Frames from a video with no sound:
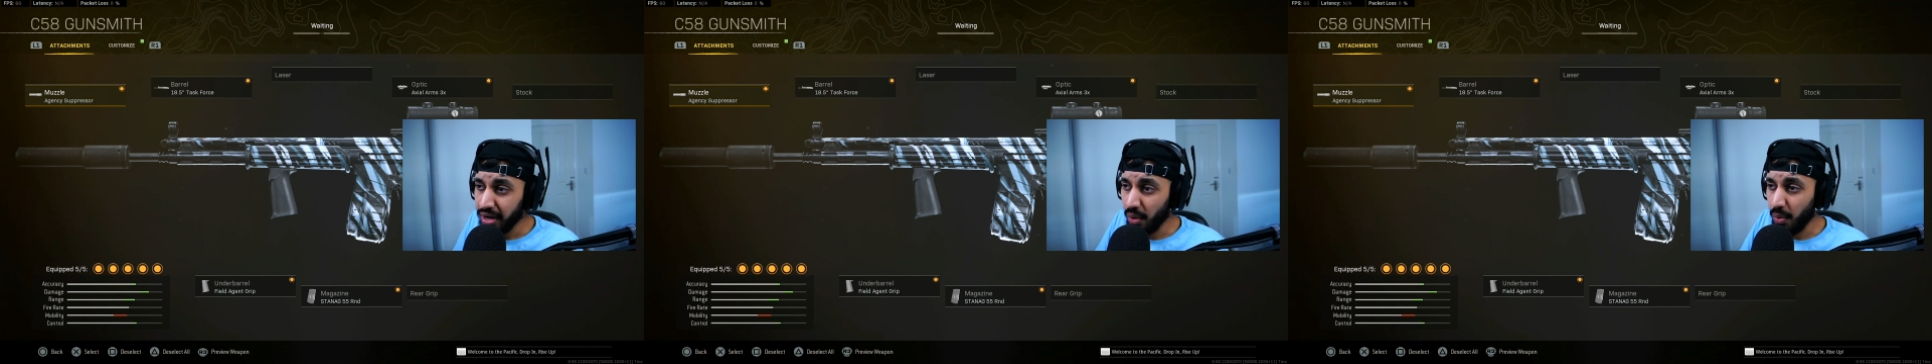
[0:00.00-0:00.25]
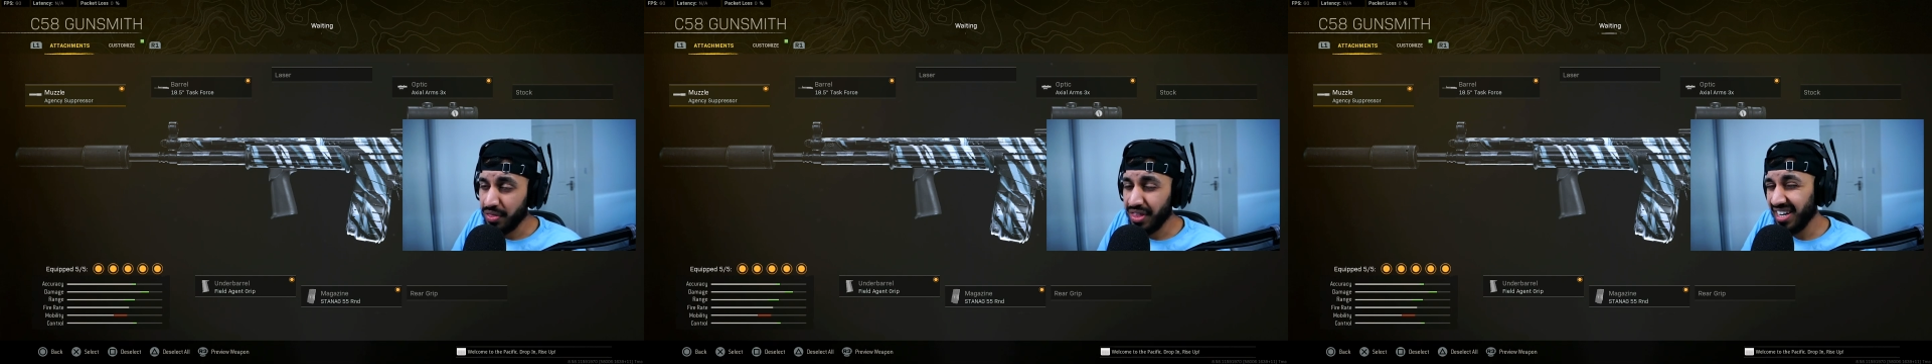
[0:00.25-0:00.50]
Now,
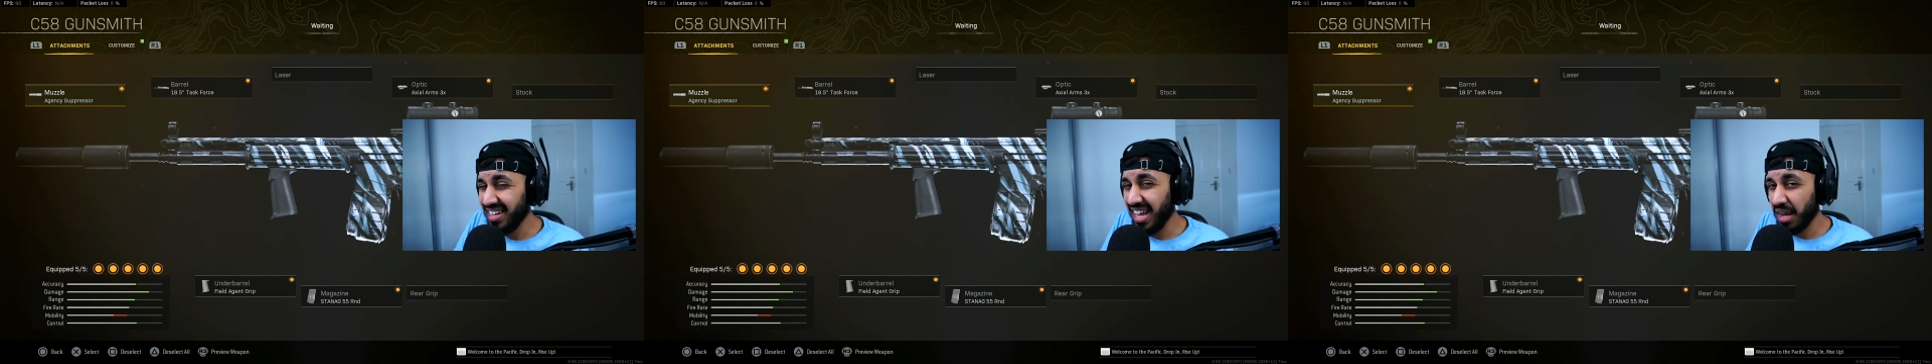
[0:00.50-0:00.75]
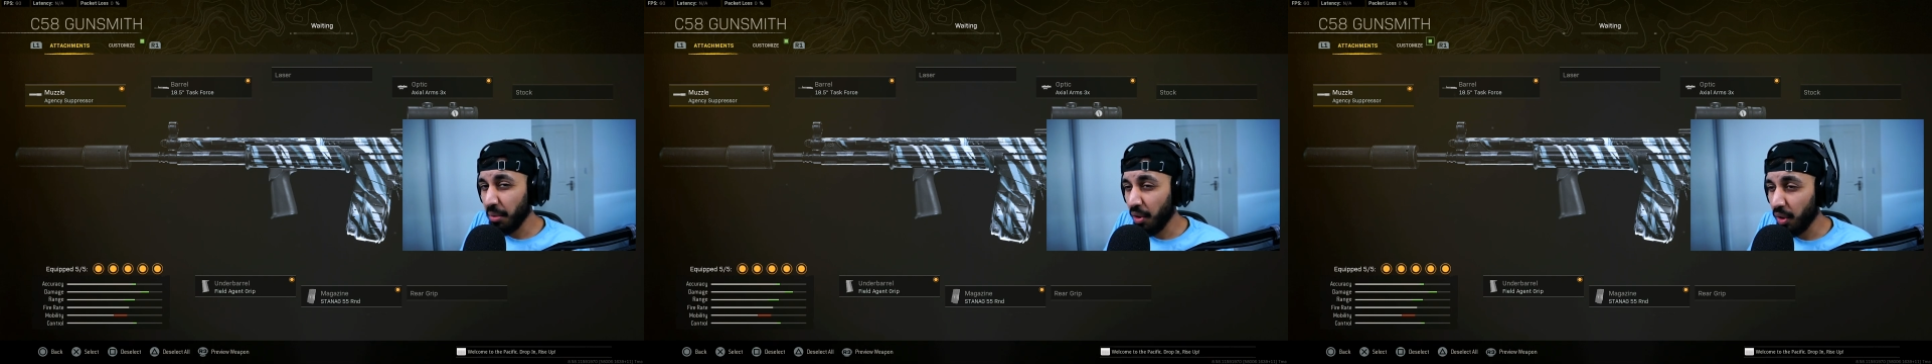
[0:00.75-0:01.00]
with that
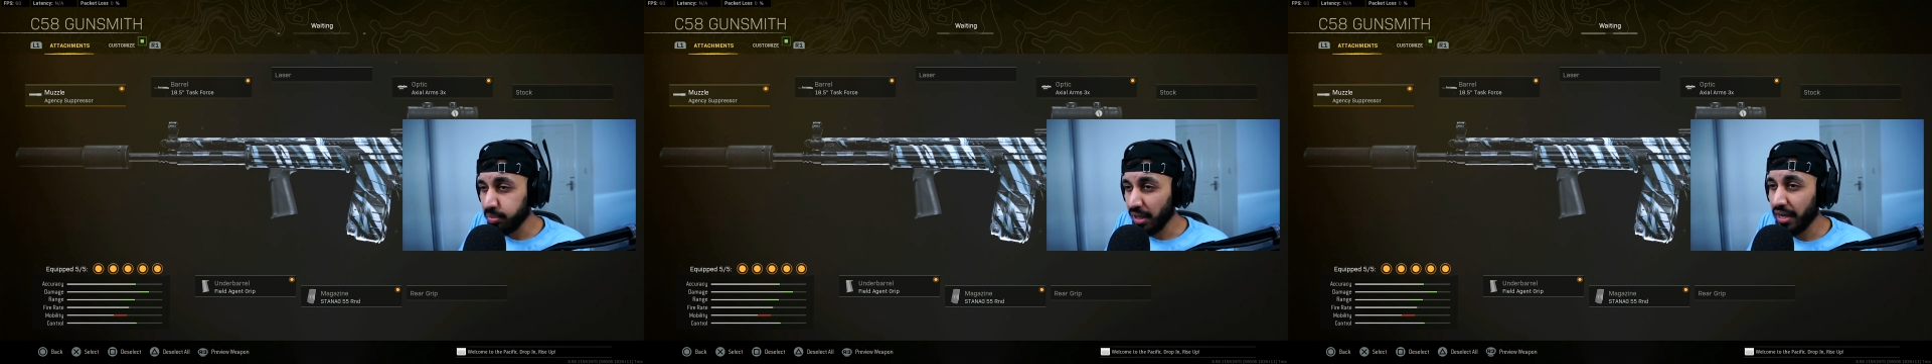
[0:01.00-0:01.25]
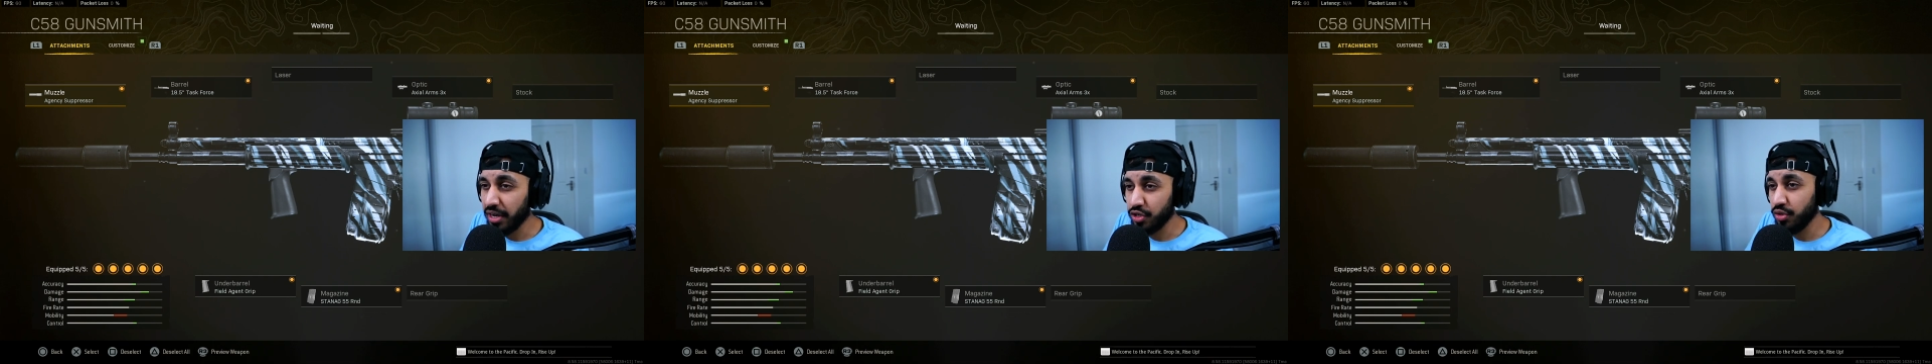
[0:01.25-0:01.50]
neck
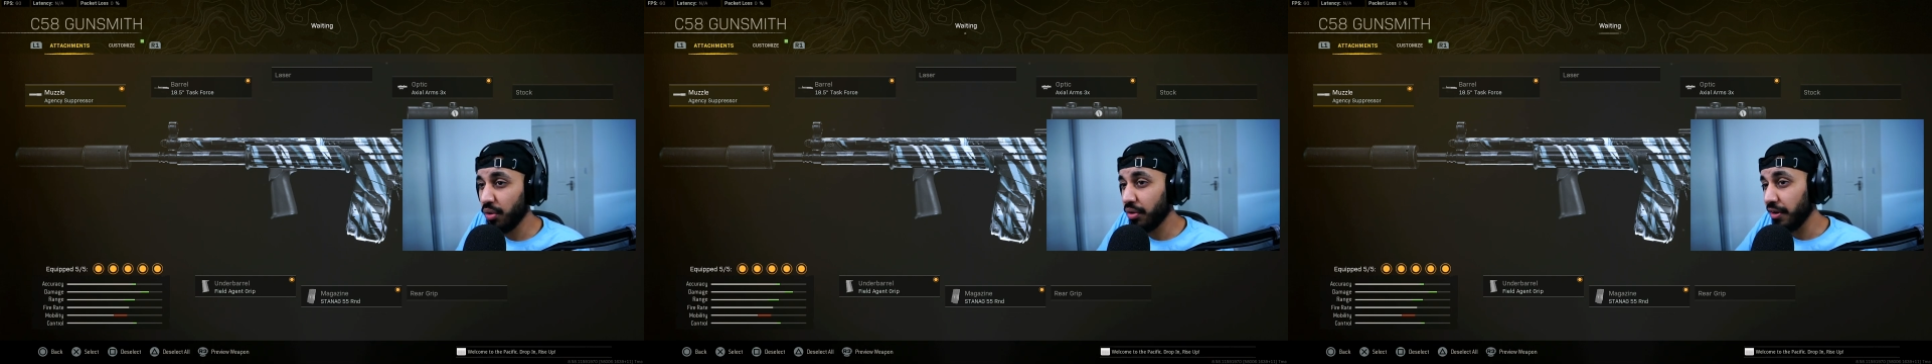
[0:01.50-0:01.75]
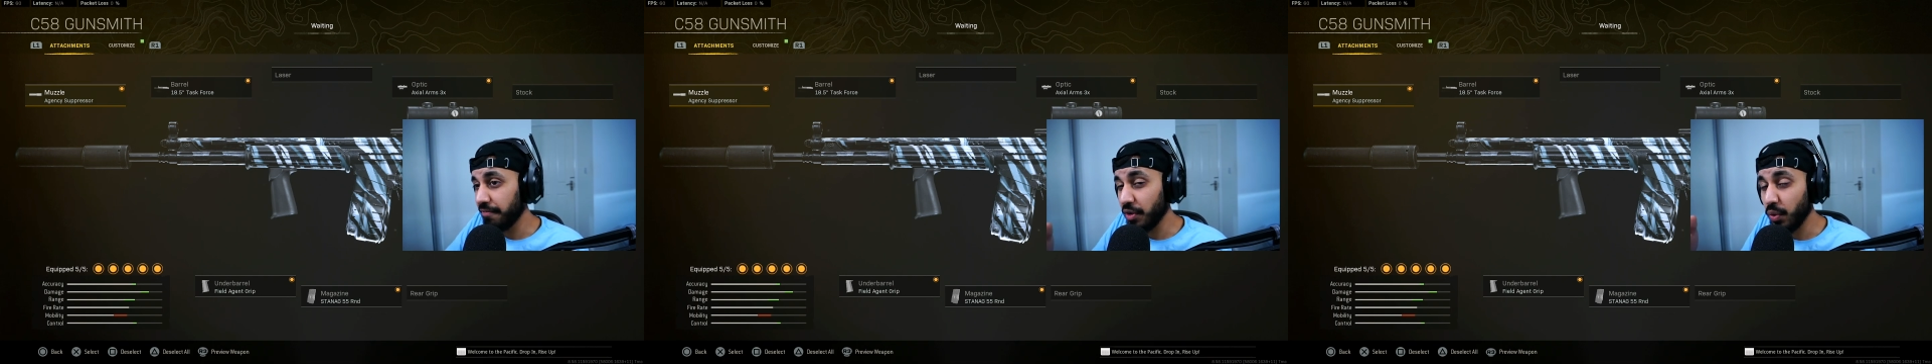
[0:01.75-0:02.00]
multiplier, it's not
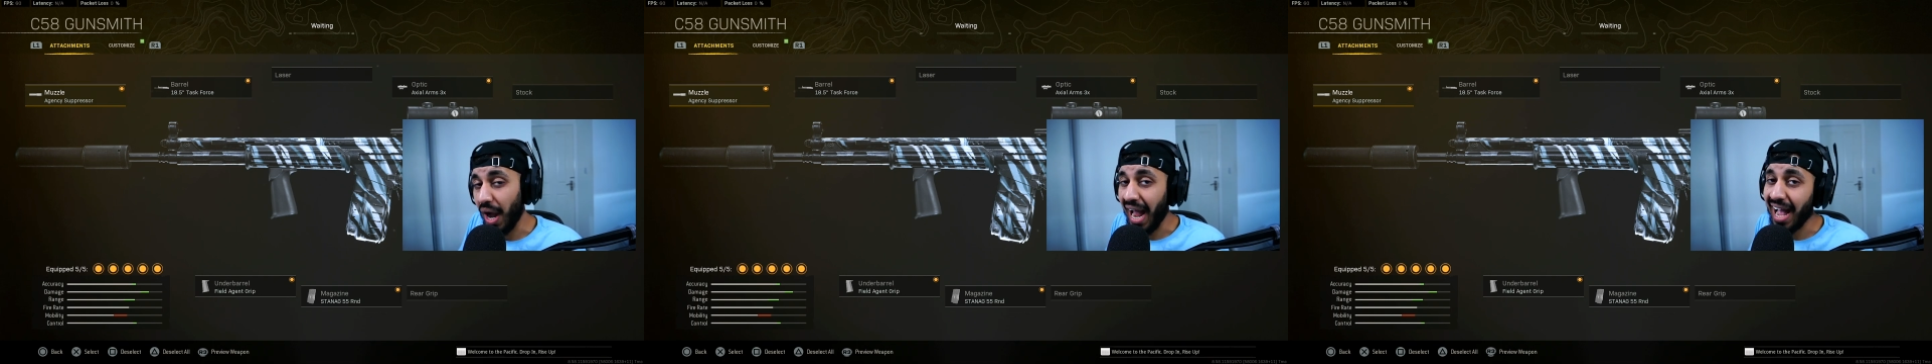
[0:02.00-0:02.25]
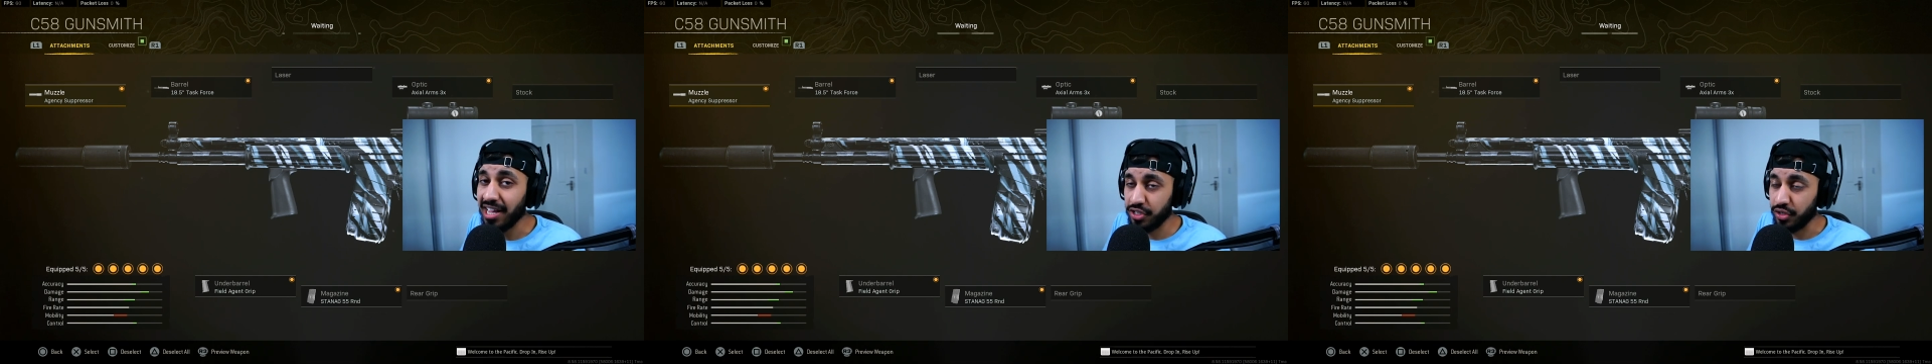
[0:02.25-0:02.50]
going to feel
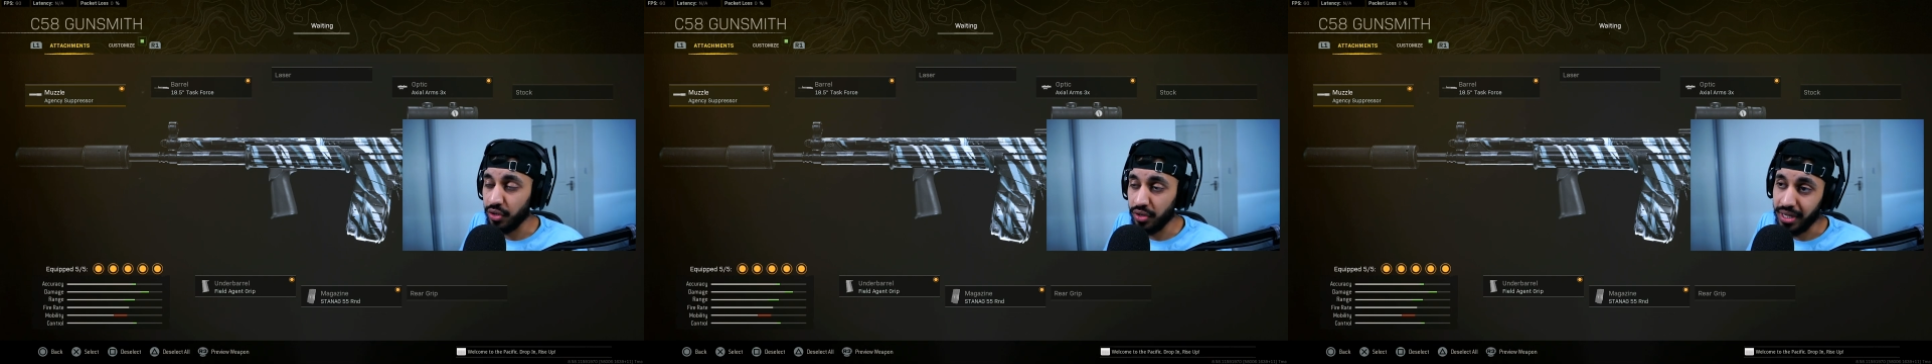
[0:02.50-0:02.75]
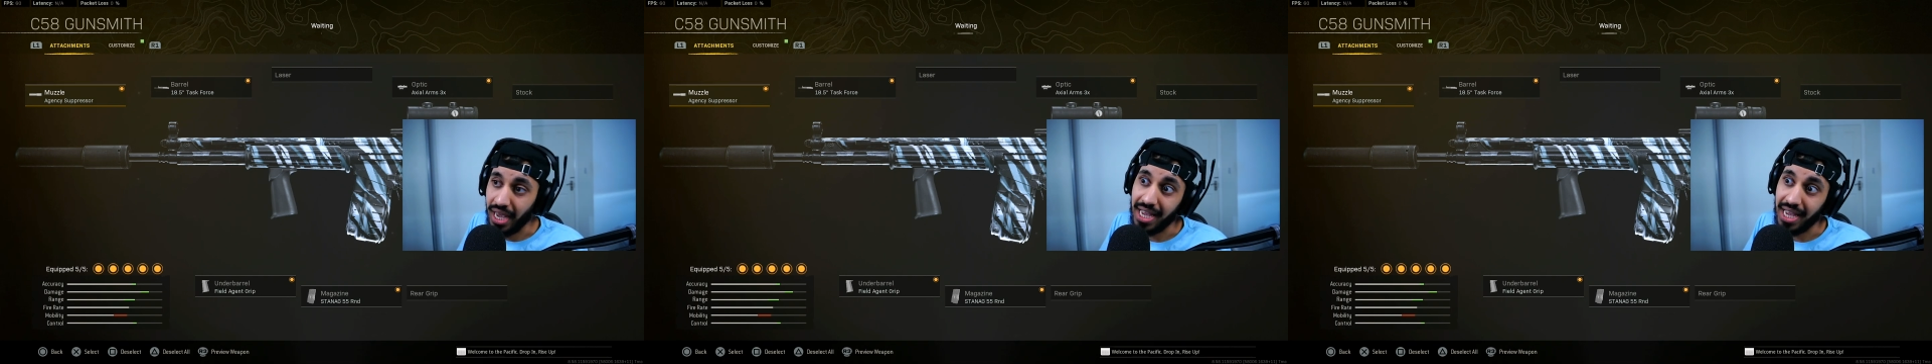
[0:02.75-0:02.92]
as good